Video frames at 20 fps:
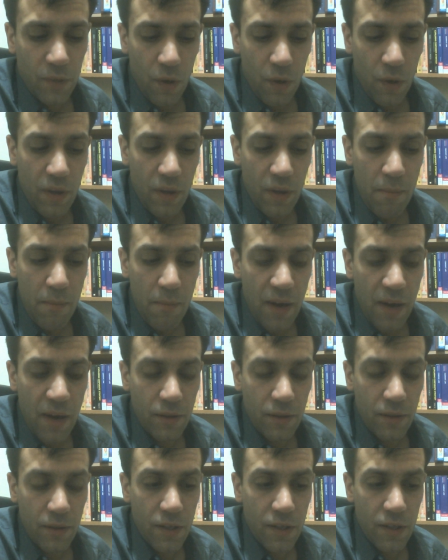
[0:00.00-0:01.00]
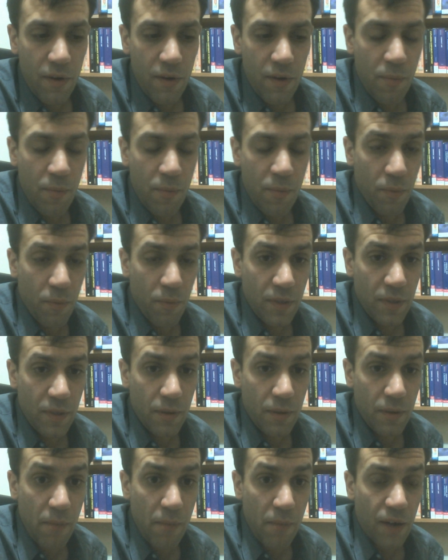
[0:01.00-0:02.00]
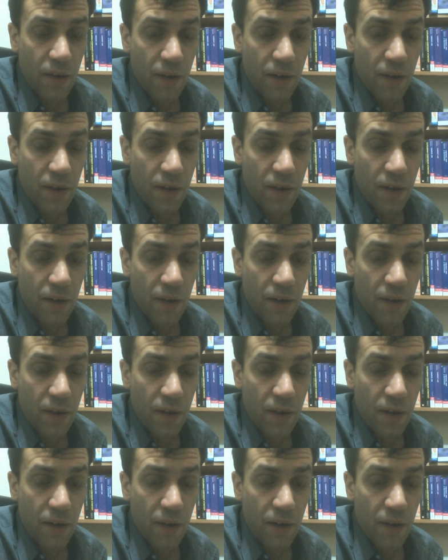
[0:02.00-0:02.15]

he might consider it permissible. He